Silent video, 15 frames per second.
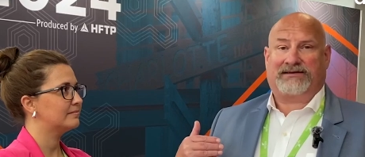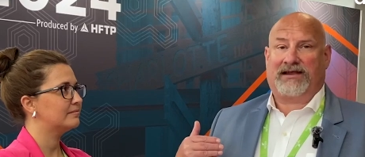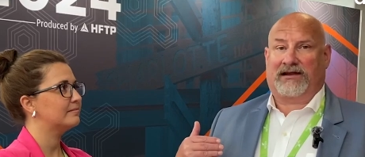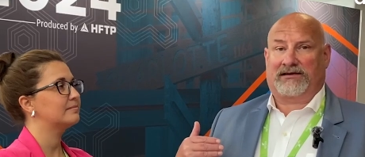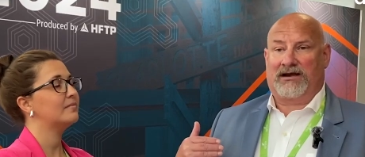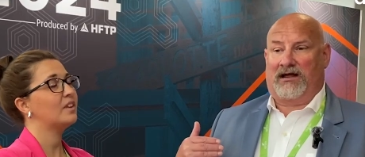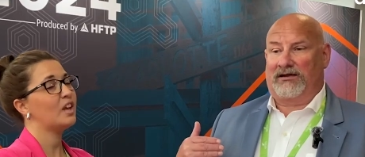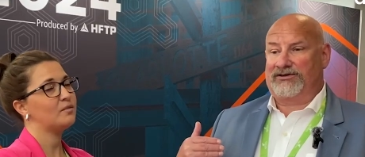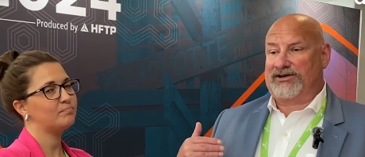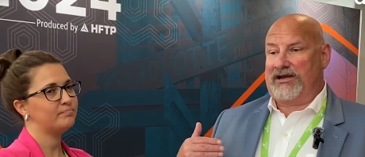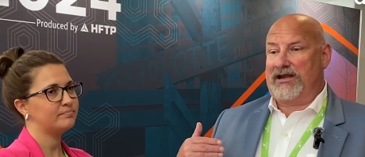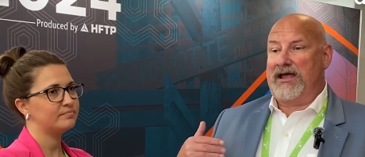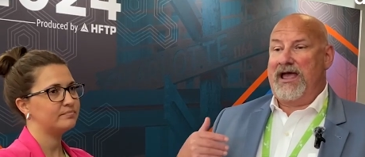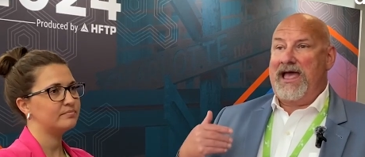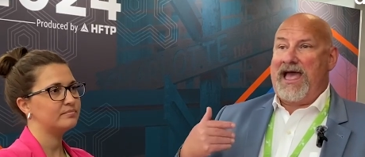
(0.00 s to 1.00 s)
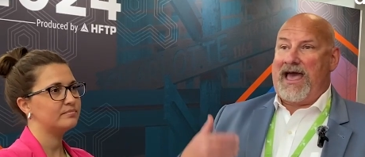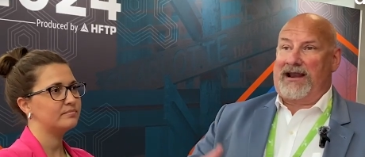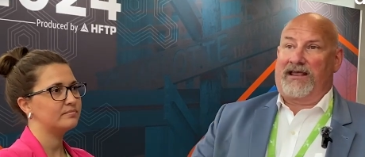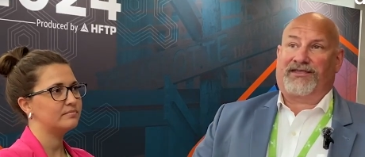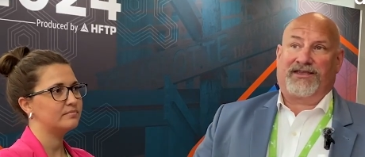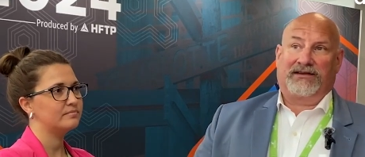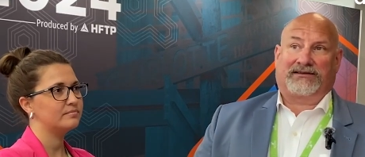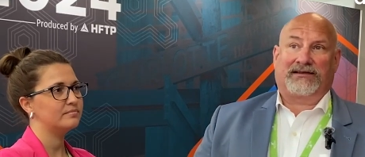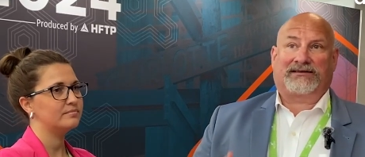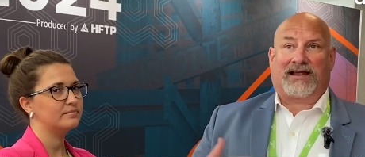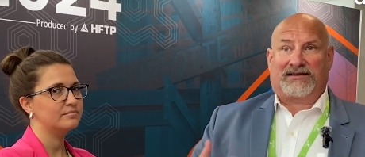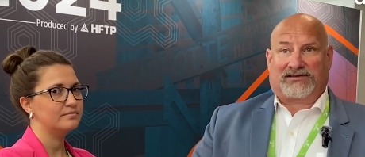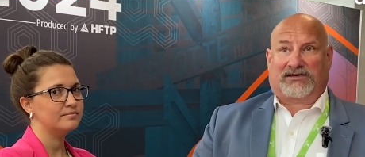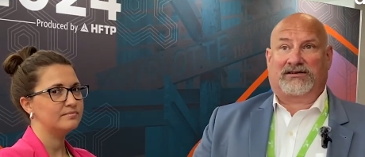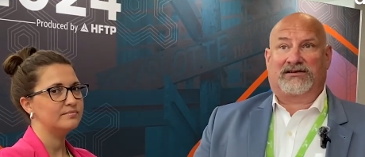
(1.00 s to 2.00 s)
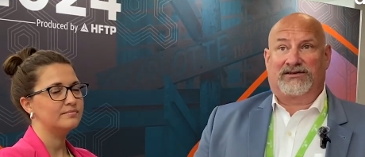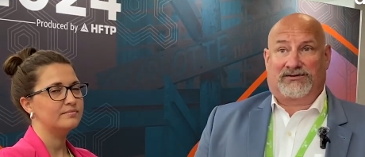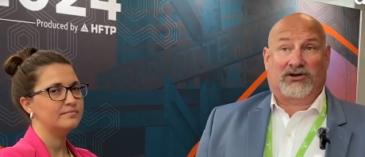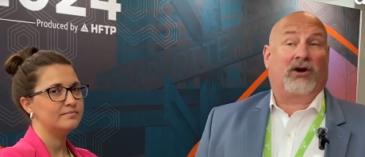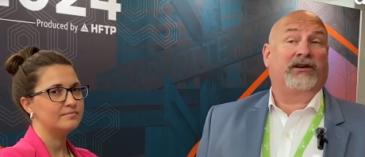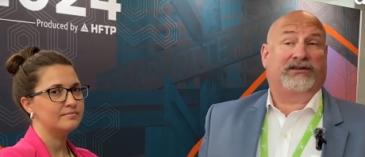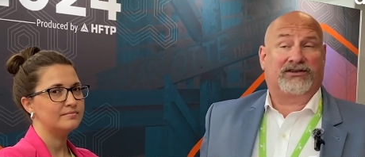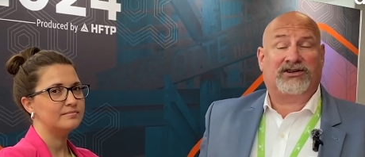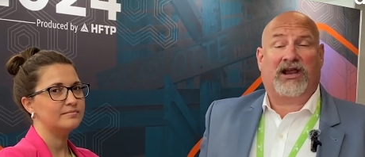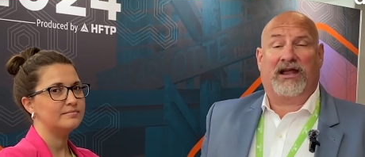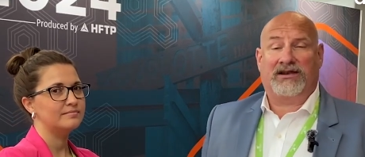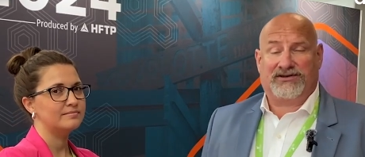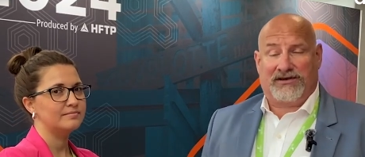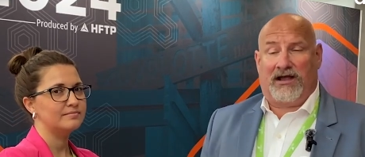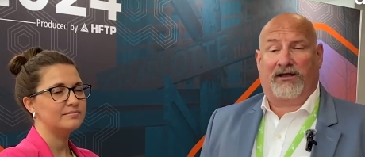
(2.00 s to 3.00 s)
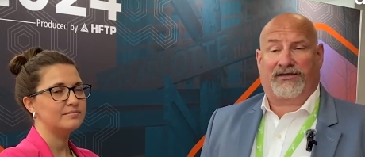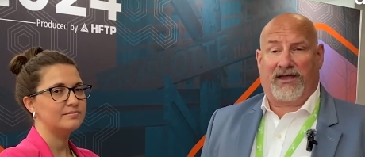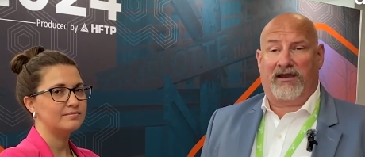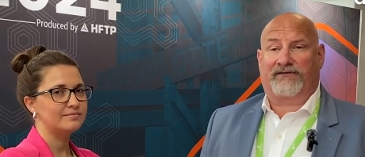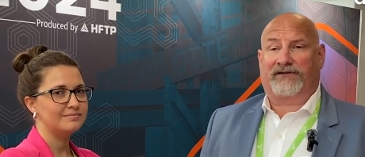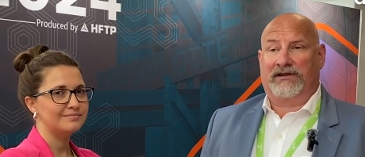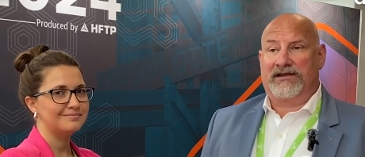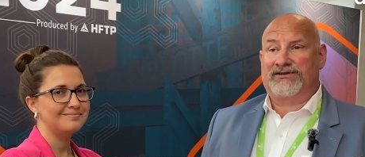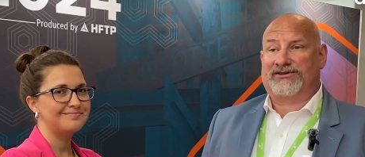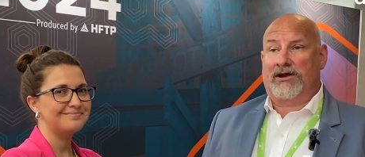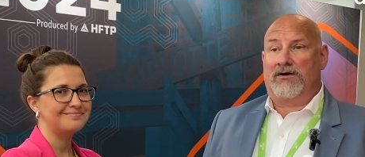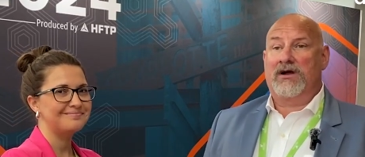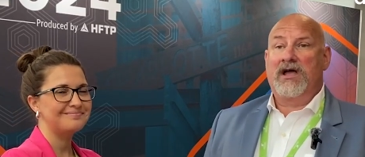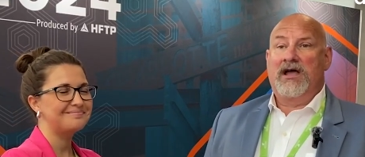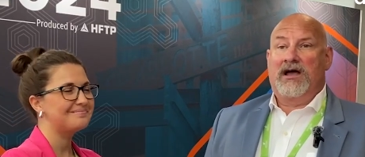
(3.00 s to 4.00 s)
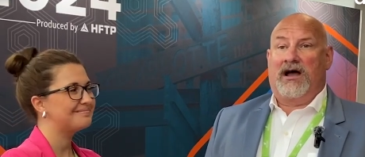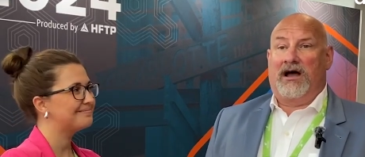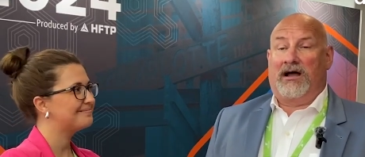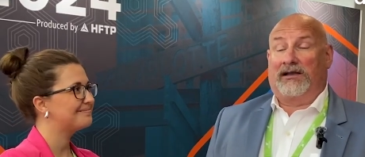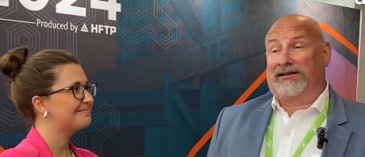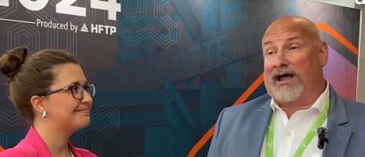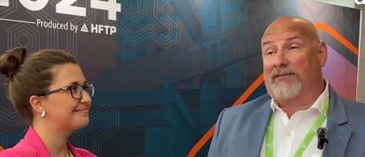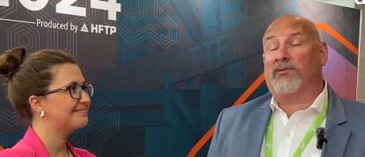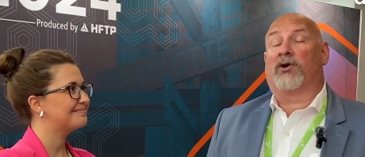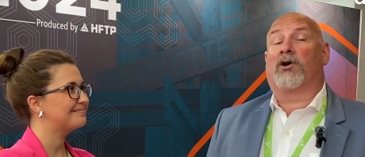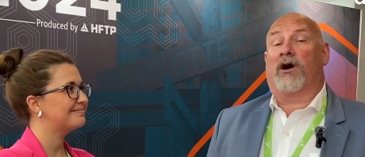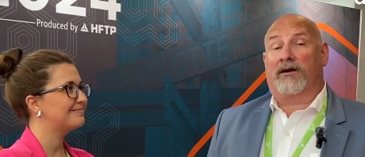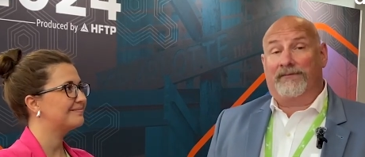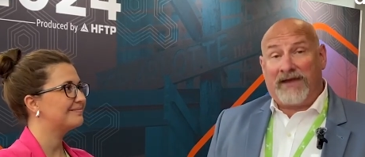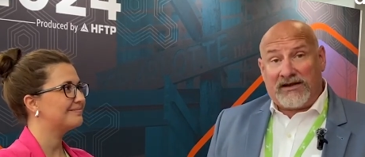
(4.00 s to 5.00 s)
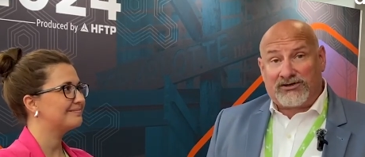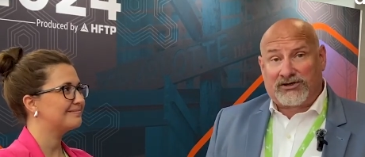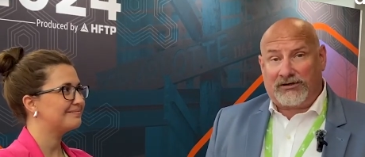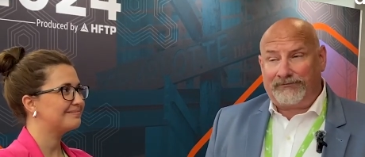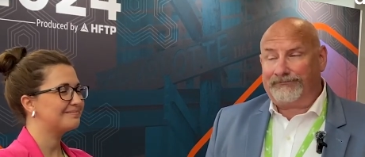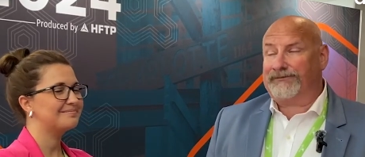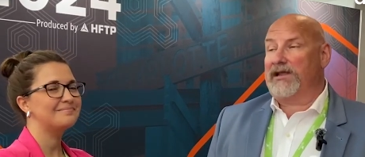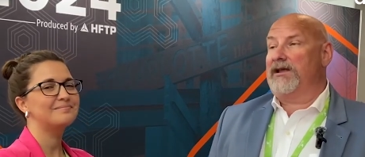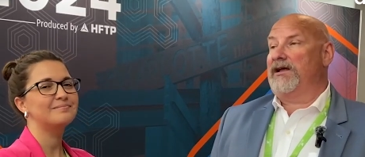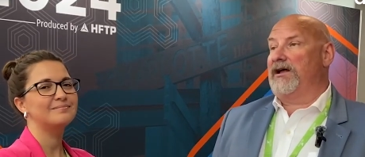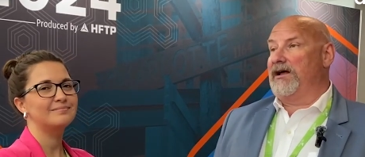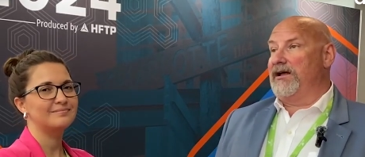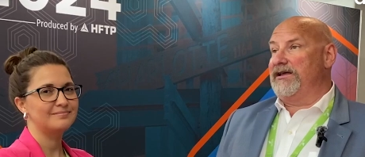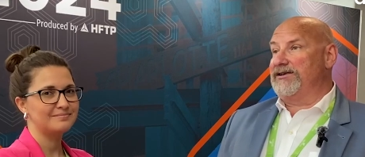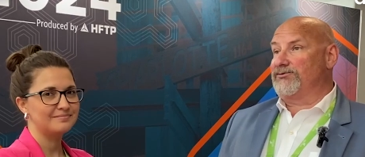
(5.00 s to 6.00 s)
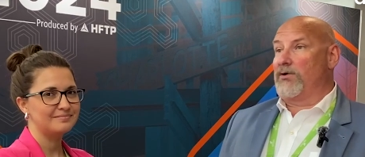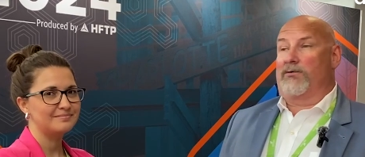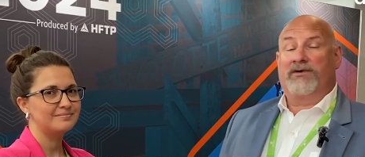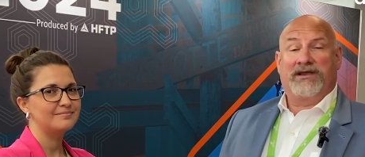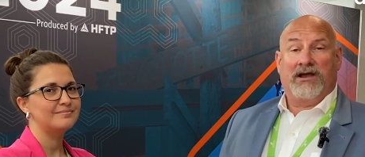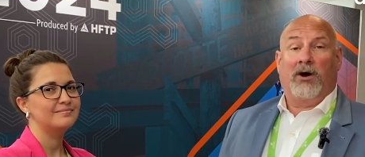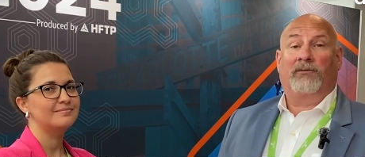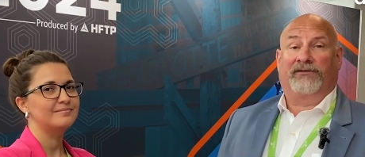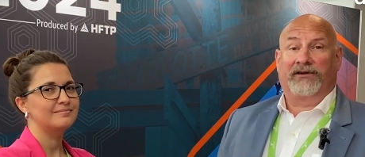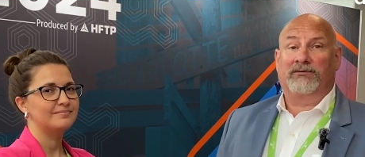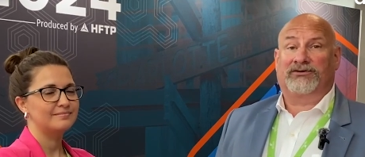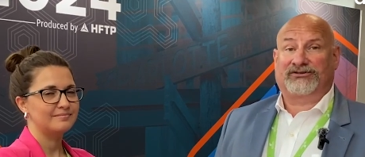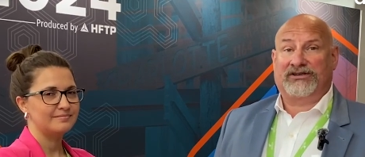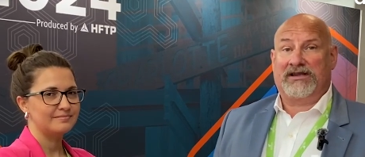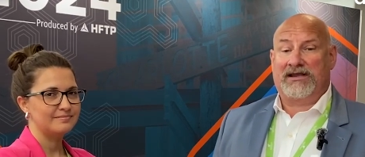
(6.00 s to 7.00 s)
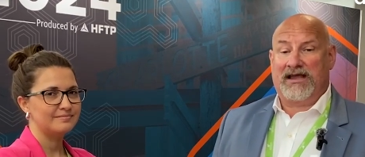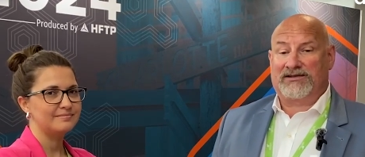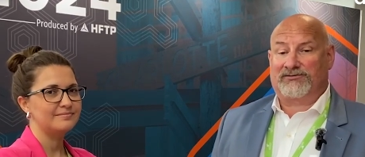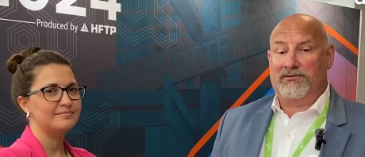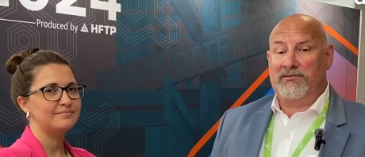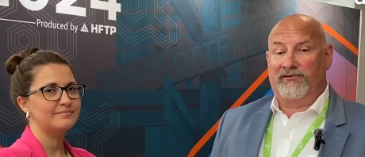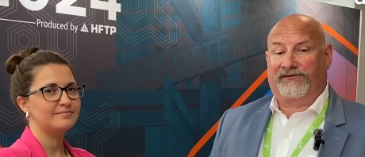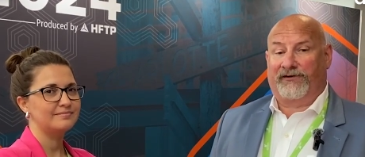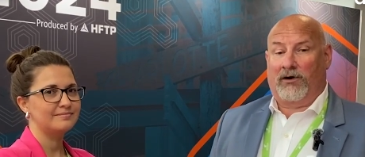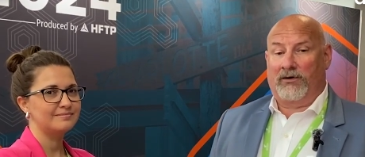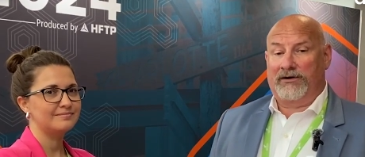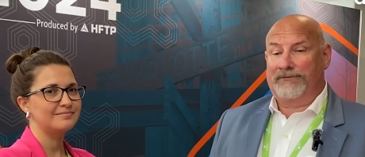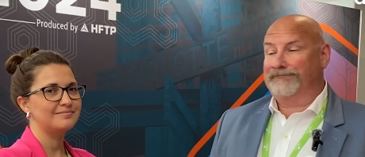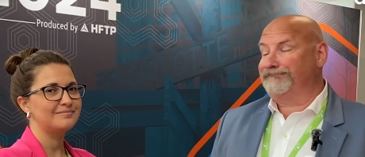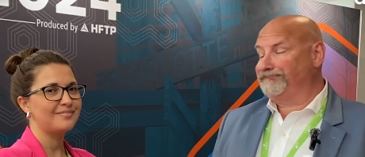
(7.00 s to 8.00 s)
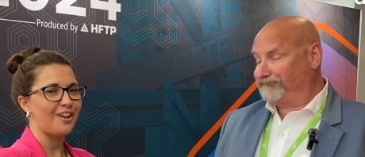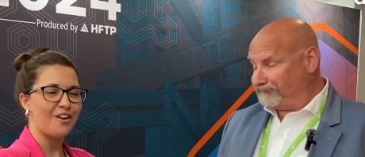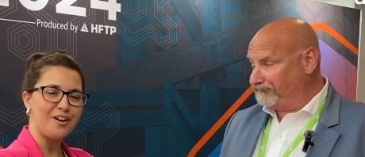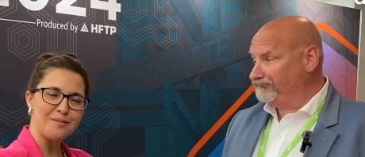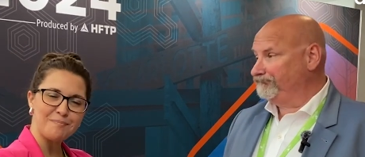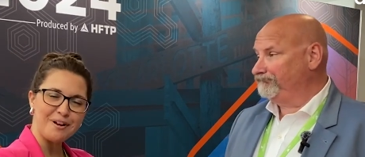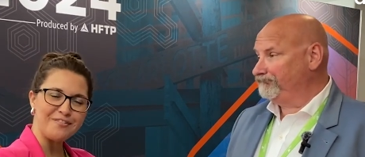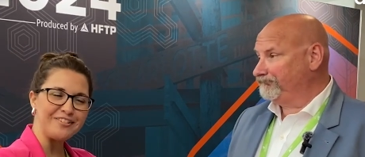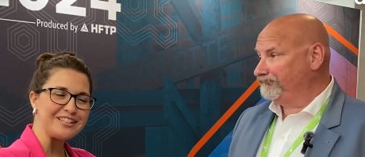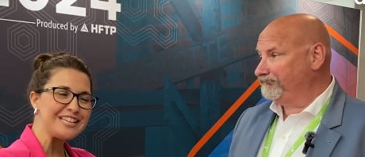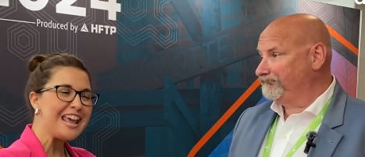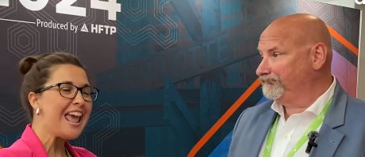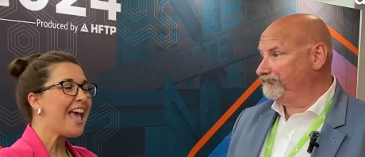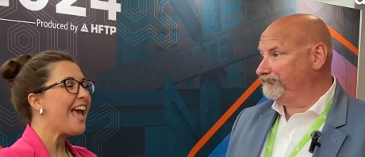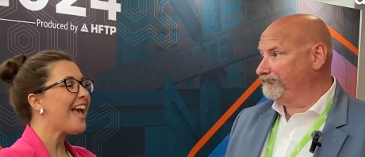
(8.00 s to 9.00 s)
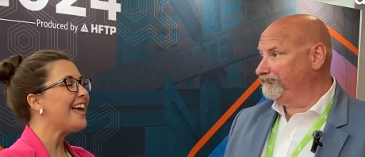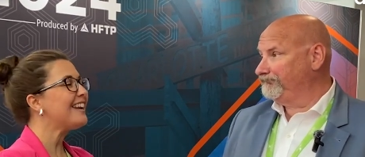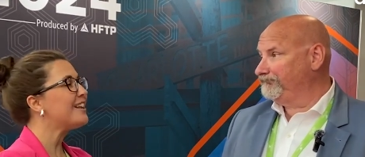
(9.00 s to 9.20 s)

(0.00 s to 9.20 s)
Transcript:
Speaker 1: technology, and I think that that's starting to change now, thankfully. So, uh, a lot more automation uh, is what we hopefully will see as we move forward.
Speaker 2: All right, perfect. And